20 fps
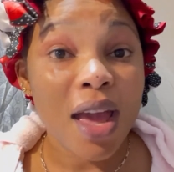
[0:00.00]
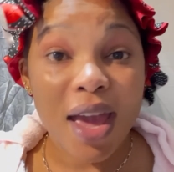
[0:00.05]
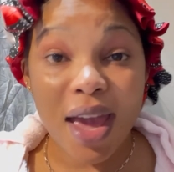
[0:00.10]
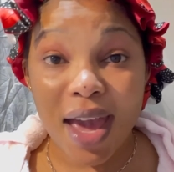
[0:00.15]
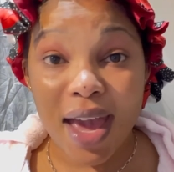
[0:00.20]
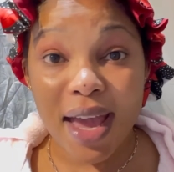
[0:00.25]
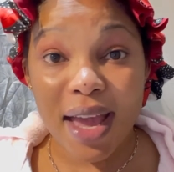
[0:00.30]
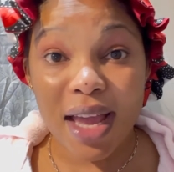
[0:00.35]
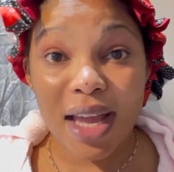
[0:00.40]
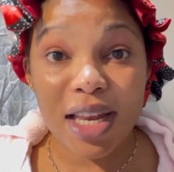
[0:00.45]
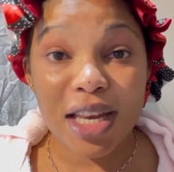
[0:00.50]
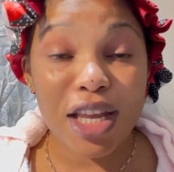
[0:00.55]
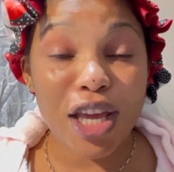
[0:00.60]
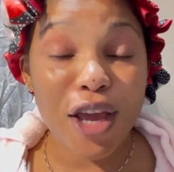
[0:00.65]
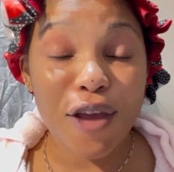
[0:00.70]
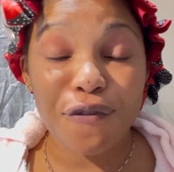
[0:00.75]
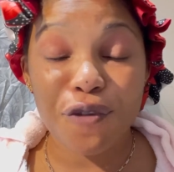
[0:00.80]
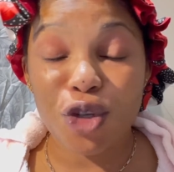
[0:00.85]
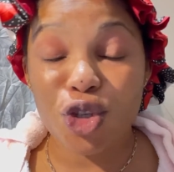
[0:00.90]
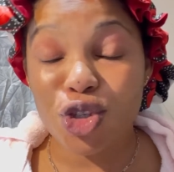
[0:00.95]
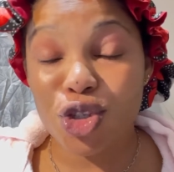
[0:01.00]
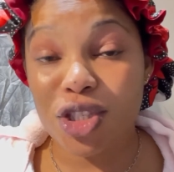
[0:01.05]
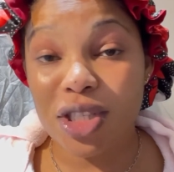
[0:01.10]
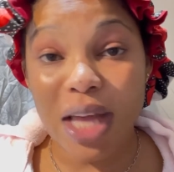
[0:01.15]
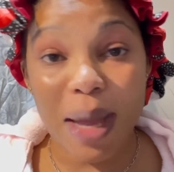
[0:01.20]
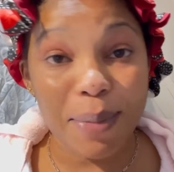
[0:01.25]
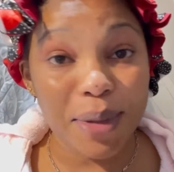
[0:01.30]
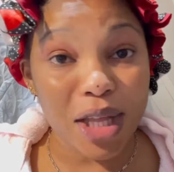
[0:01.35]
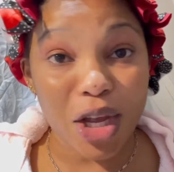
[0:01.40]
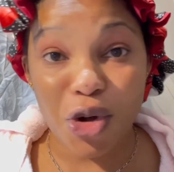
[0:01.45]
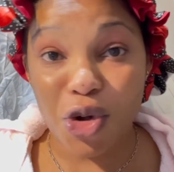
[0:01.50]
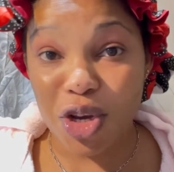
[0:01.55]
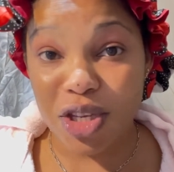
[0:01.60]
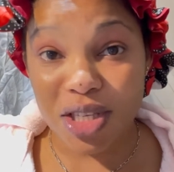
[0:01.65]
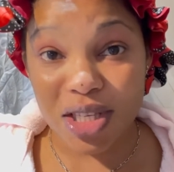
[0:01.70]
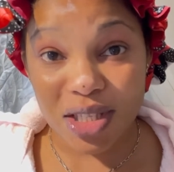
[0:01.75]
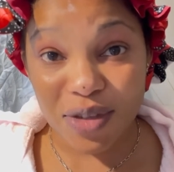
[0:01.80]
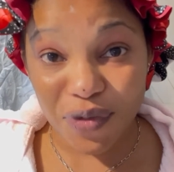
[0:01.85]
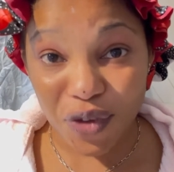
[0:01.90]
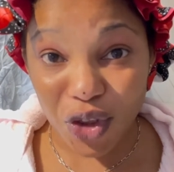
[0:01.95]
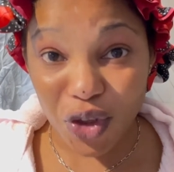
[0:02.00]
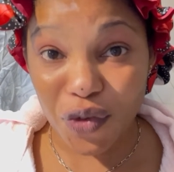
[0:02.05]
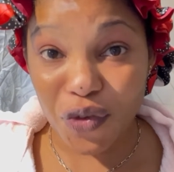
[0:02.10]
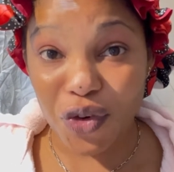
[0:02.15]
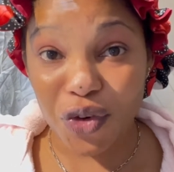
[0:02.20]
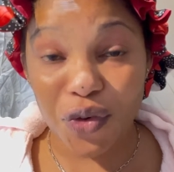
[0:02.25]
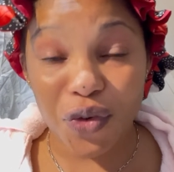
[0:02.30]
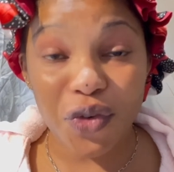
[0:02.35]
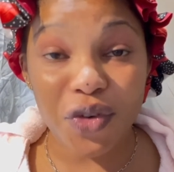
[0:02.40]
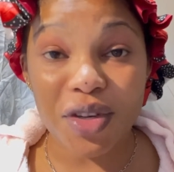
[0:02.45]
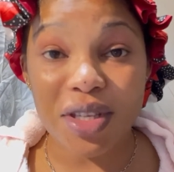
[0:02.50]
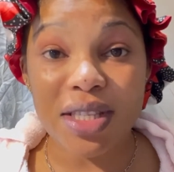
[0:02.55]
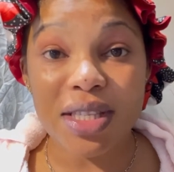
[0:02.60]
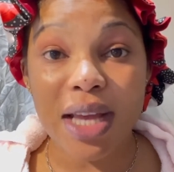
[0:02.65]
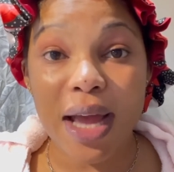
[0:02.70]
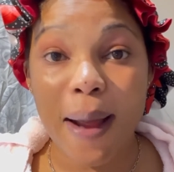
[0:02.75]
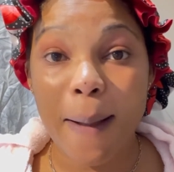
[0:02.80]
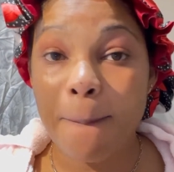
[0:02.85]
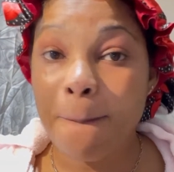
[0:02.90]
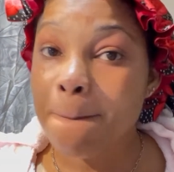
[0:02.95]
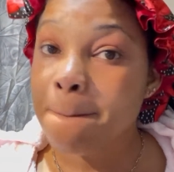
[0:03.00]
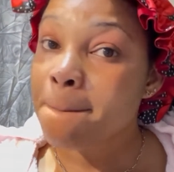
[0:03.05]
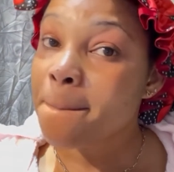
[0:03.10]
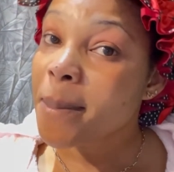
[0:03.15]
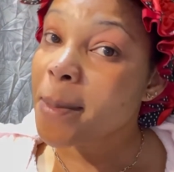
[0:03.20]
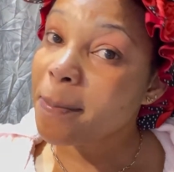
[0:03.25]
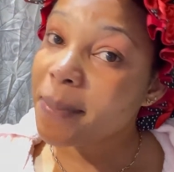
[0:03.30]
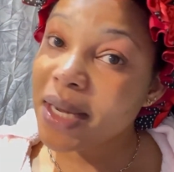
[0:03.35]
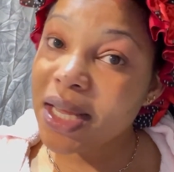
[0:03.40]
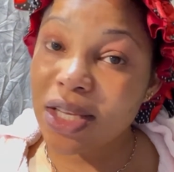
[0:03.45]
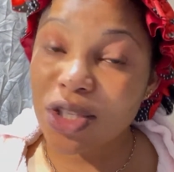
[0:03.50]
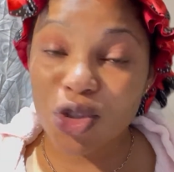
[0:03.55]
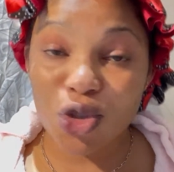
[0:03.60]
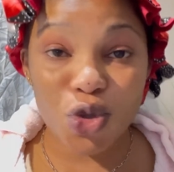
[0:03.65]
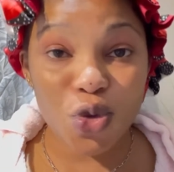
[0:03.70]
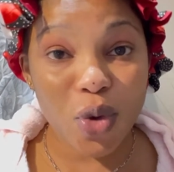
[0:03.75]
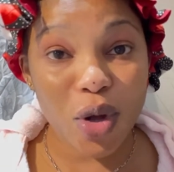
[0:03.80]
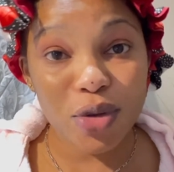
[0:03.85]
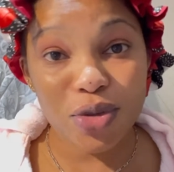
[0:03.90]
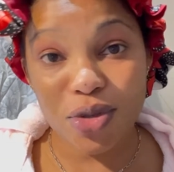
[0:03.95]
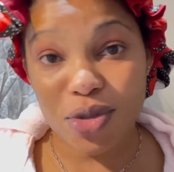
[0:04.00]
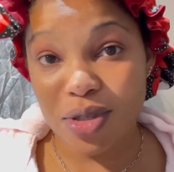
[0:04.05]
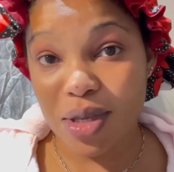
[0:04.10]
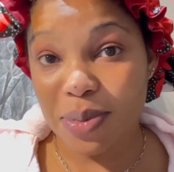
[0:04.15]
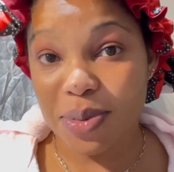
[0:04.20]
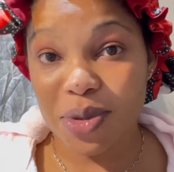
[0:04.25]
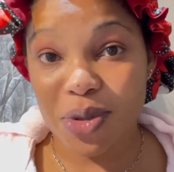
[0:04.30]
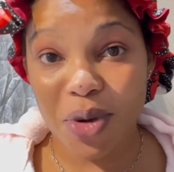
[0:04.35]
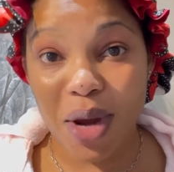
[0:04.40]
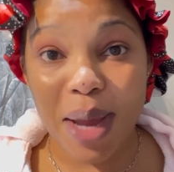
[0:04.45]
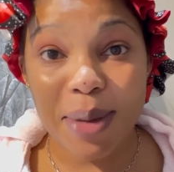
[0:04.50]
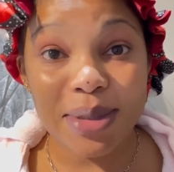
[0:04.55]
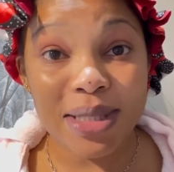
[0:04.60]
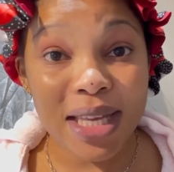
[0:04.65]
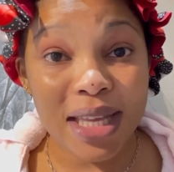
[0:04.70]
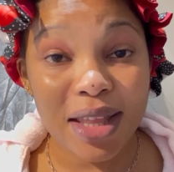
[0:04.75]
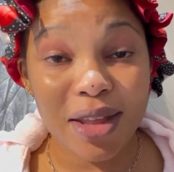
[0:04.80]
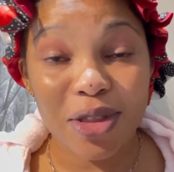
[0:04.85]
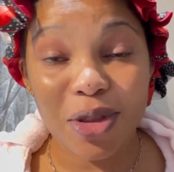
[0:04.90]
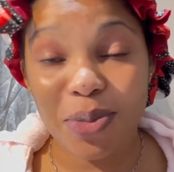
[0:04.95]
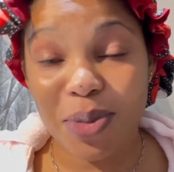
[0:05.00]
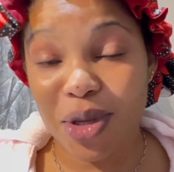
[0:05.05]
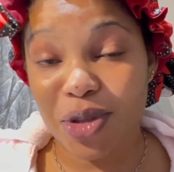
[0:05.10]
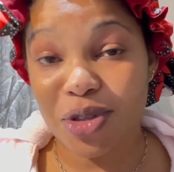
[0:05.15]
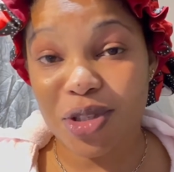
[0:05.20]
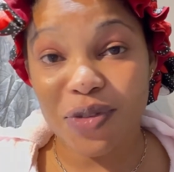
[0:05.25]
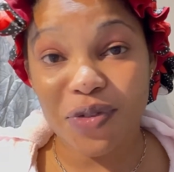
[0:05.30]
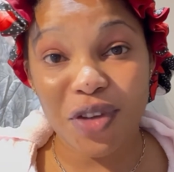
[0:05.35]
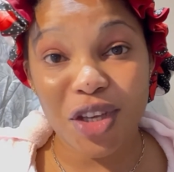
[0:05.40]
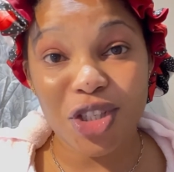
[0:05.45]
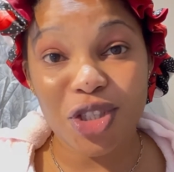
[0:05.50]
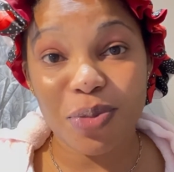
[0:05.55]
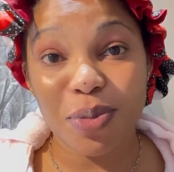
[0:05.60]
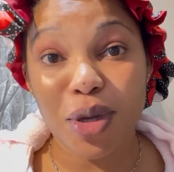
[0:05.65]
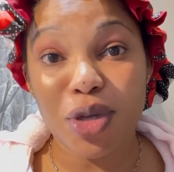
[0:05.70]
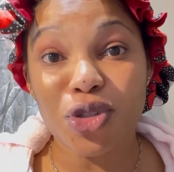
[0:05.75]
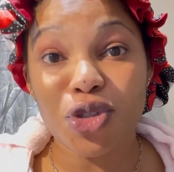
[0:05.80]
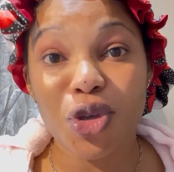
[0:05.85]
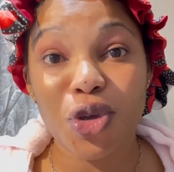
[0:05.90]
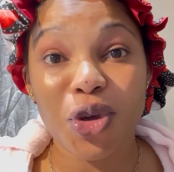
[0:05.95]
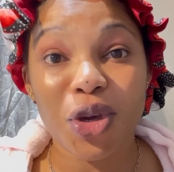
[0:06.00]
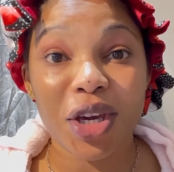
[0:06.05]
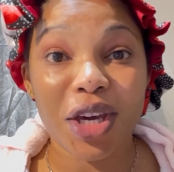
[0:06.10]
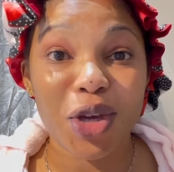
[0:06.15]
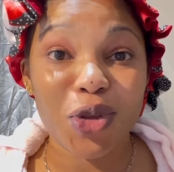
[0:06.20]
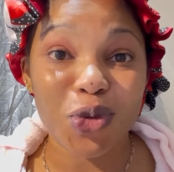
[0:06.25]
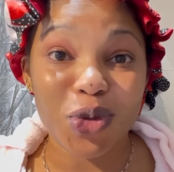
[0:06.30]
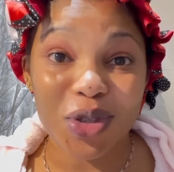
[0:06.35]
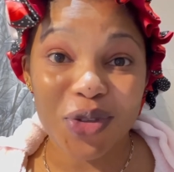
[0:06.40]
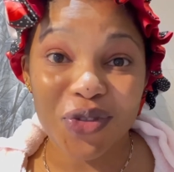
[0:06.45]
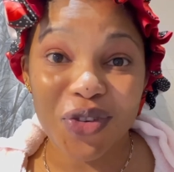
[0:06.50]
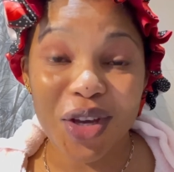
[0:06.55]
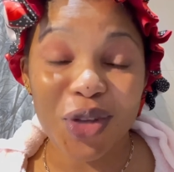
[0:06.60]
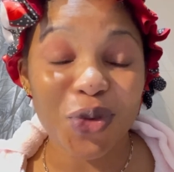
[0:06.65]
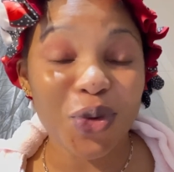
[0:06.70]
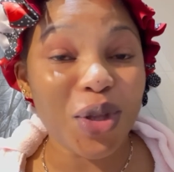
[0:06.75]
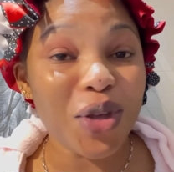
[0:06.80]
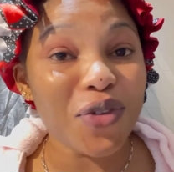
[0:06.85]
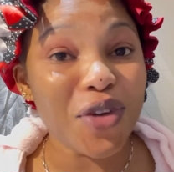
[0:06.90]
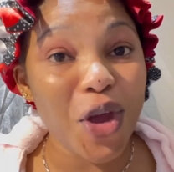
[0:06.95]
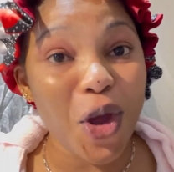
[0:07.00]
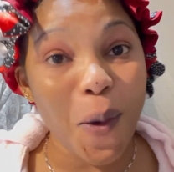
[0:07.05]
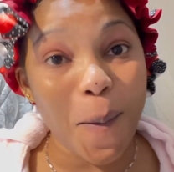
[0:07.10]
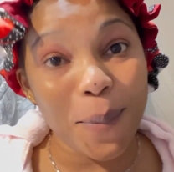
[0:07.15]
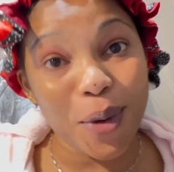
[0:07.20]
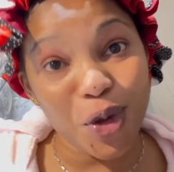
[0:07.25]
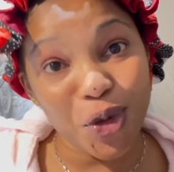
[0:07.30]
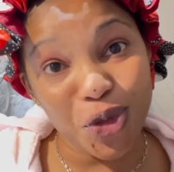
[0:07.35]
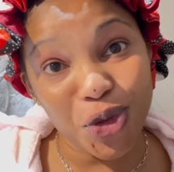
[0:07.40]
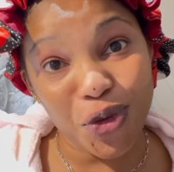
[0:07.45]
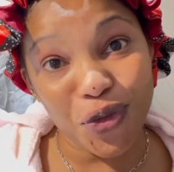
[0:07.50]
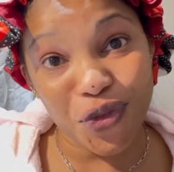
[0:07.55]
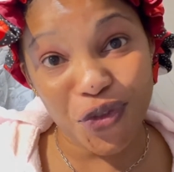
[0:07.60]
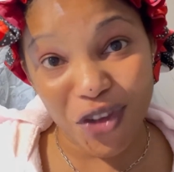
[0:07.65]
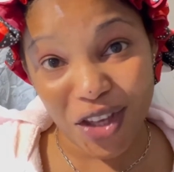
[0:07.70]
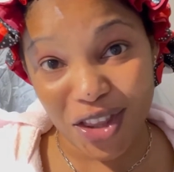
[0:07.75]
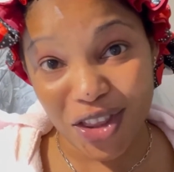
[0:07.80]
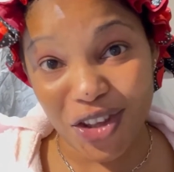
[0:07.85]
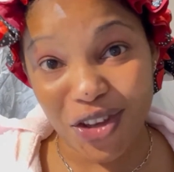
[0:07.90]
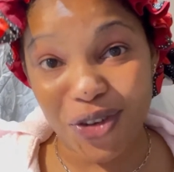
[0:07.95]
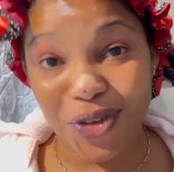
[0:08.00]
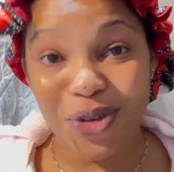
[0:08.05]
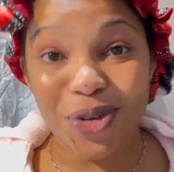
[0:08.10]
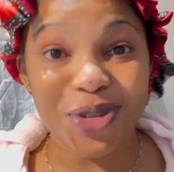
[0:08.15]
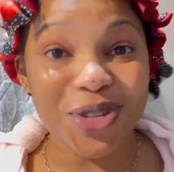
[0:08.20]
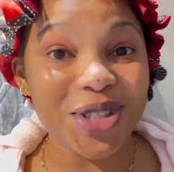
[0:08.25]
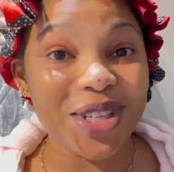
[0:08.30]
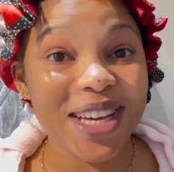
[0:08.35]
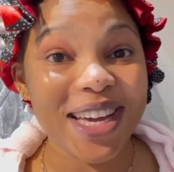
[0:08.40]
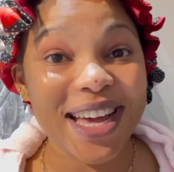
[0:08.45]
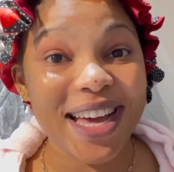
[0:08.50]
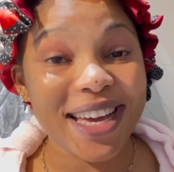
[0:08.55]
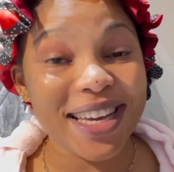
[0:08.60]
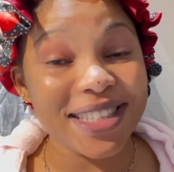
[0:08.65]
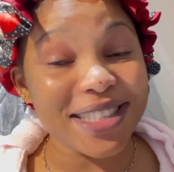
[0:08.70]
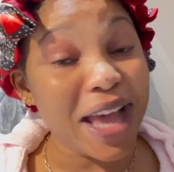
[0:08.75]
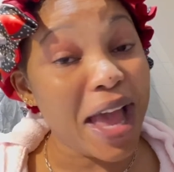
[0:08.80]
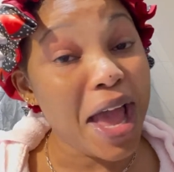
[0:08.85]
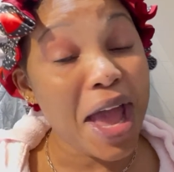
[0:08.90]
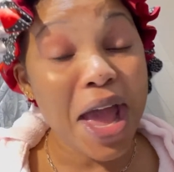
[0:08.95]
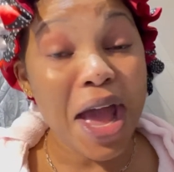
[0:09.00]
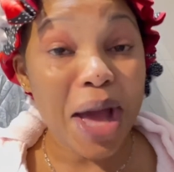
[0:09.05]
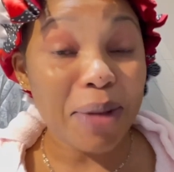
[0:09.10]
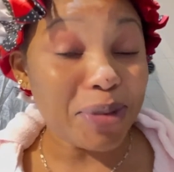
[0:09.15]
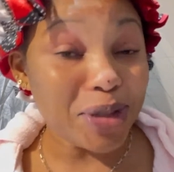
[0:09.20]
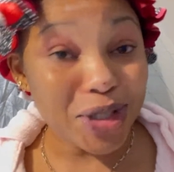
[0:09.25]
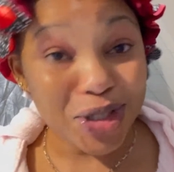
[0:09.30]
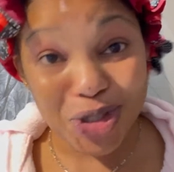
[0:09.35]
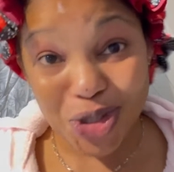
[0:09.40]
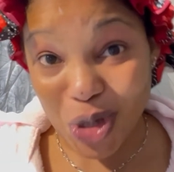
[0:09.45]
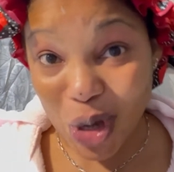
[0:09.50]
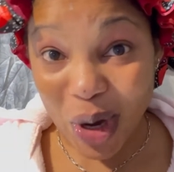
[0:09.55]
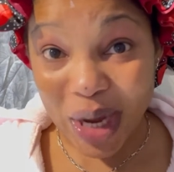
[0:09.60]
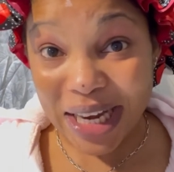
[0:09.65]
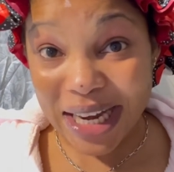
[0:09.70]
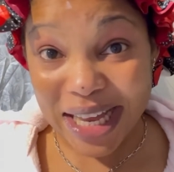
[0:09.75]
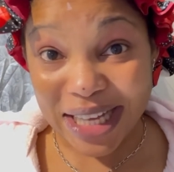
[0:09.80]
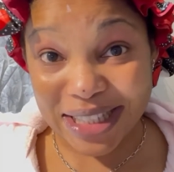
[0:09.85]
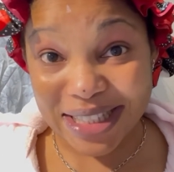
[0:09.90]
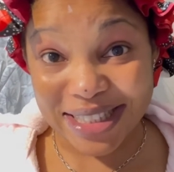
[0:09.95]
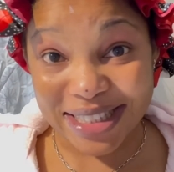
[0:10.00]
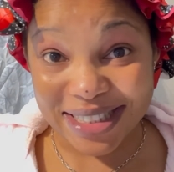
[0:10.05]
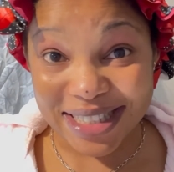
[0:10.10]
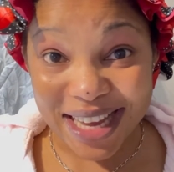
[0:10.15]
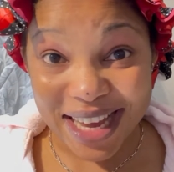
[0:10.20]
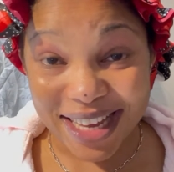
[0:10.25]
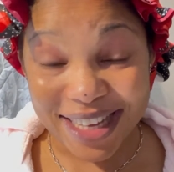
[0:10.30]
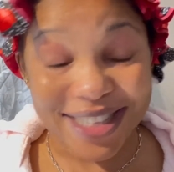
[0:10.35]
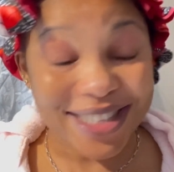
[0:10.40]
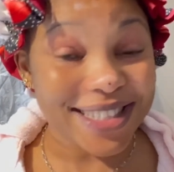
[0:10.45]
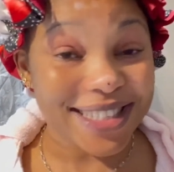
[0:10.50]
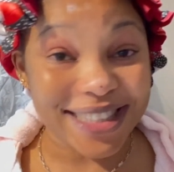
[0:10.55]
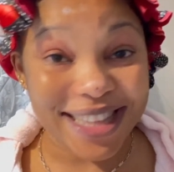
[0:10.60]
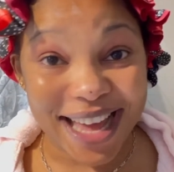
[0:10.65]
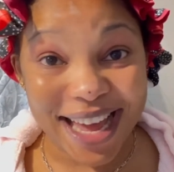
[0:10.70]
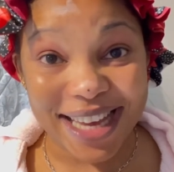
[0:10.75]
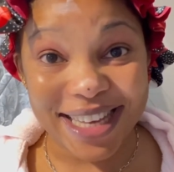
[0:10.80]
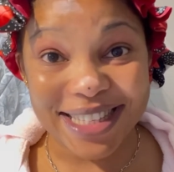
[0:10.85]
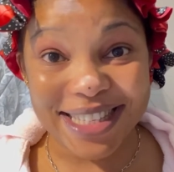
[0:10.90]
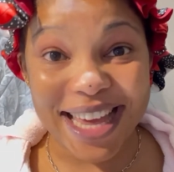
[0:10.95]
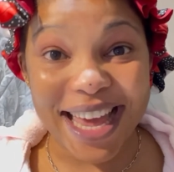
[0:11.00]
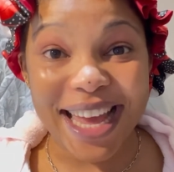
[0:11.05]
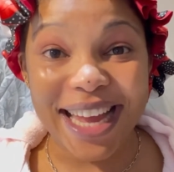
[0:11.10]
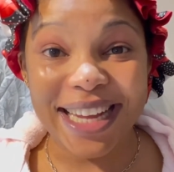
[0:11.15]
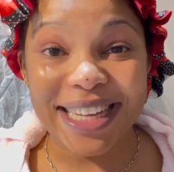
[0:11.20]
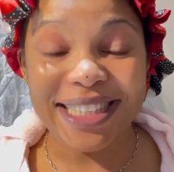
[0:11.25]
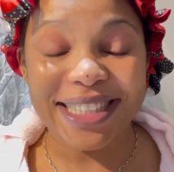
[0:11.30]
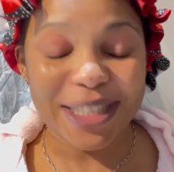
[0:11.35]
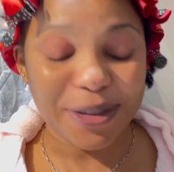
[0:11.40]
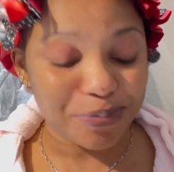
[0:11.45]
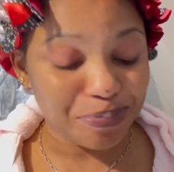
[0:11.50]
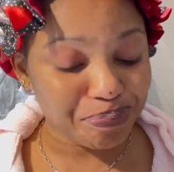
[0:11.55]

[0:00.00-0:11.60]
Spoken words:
And if you're just coming across this video for the first time, please do all to subscribe, turn on the bell notification button so you can get notified whenever I upload new videos. So guys, I'm in the toilet tonight, and